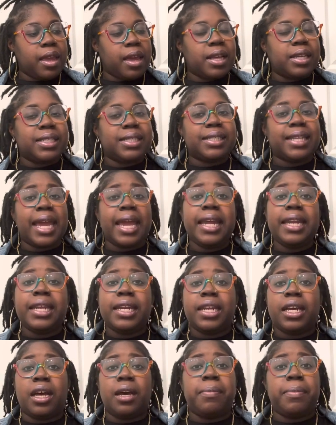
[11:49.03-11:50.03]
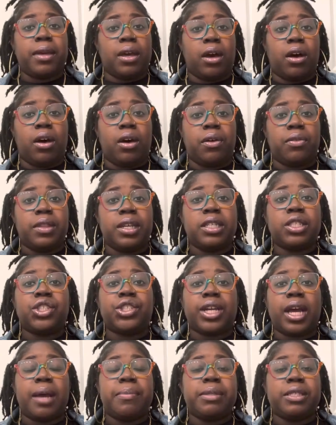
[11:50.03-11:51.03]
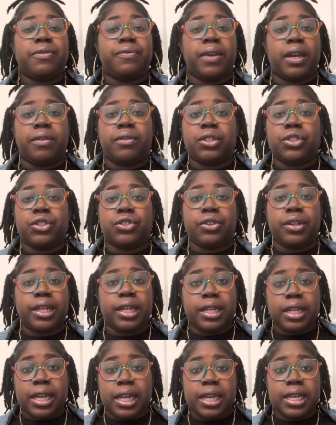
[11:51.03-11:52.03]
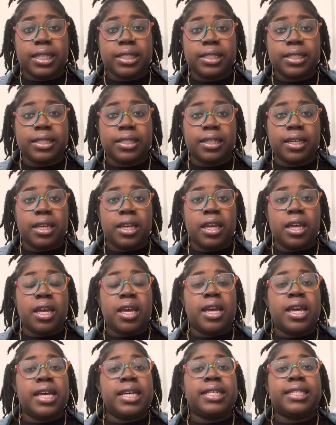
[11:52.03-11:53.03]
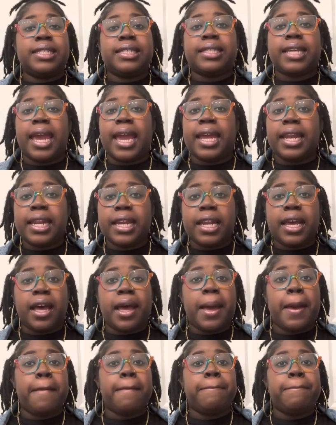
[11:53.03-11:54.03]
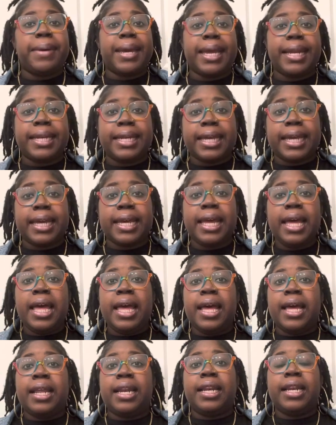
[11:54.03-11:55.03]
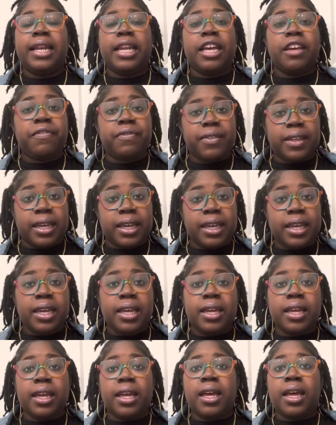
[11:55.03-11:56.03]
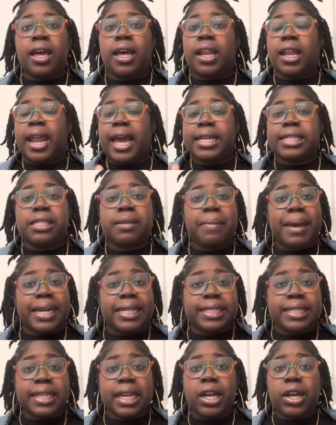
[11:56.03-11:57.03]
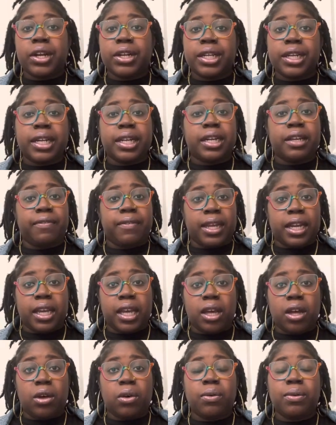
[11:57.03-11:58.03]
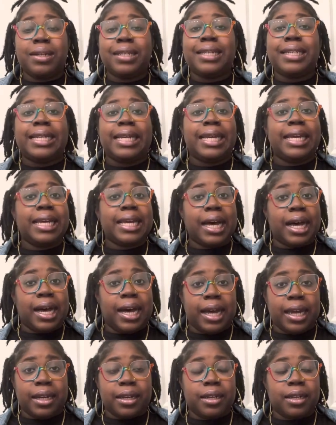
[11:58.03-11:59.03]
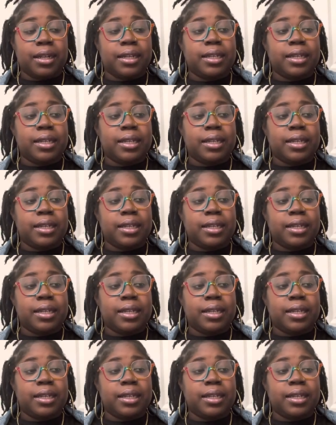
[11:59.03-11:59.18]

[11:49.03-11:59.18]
Standing up, y'all, this job is very strenuous. Standing up, bending, lifting, like somebody said earlier in the video, decon